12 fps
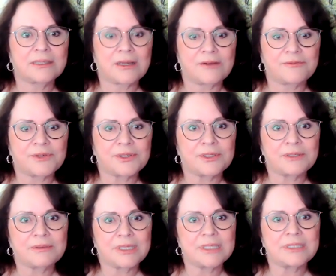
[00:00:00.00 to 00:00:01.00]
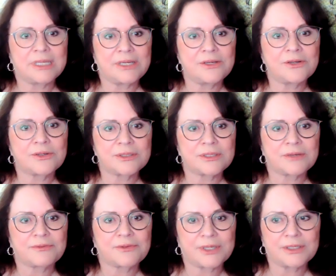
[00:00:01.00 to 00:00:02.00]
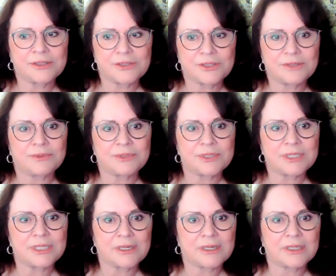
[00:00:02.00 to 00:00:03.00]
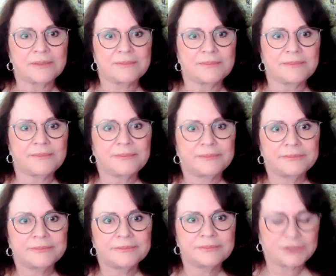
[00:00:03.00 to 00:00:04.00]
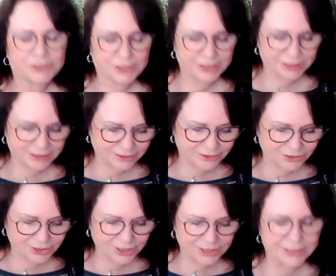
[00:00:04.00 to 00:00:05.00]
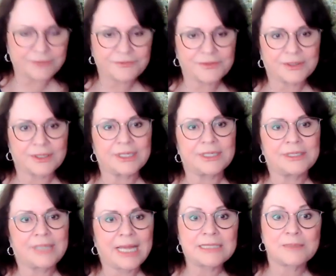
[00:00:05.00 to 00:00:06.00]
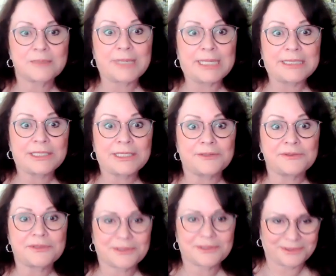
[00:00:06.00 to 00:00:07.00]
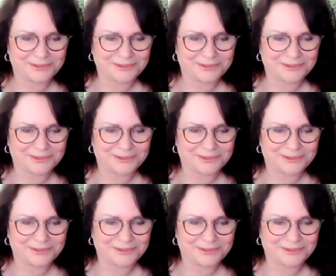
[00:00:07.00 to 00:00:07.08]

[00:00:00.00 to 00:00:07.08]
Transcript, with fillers: comfort because in her suffering, she will see God. She's she's definitely had some issues